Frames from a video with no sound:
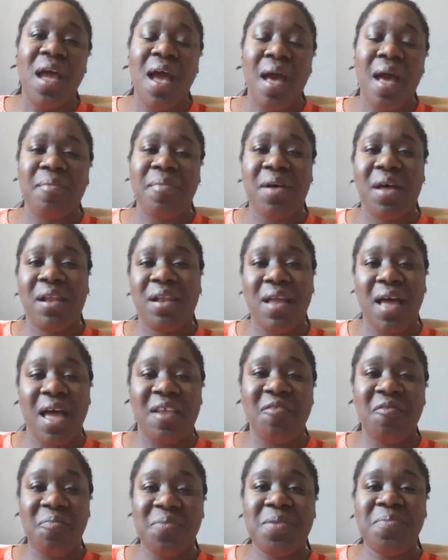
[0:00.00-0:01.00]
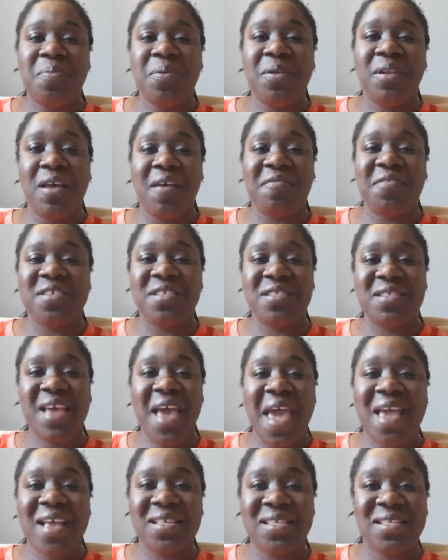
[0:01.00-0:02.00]
A lot of people love to
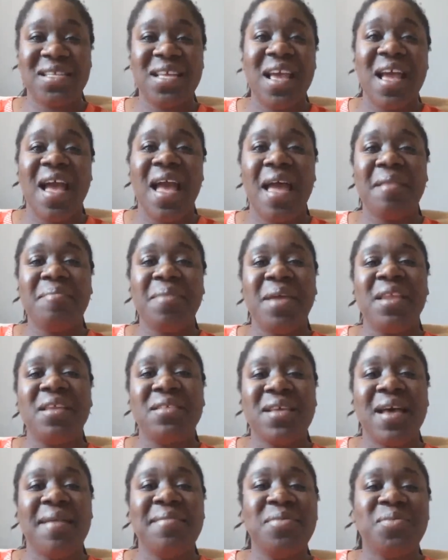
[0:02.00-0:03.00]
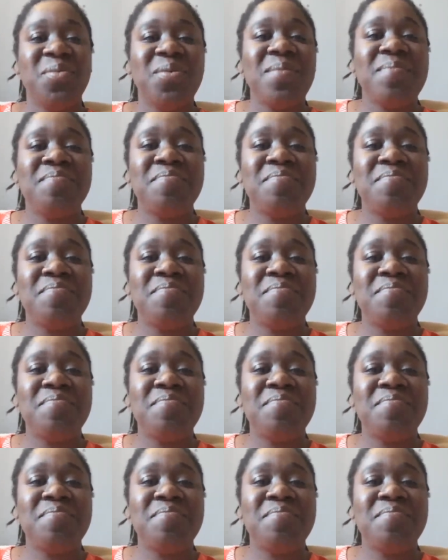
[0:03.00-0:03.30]
text, and many times we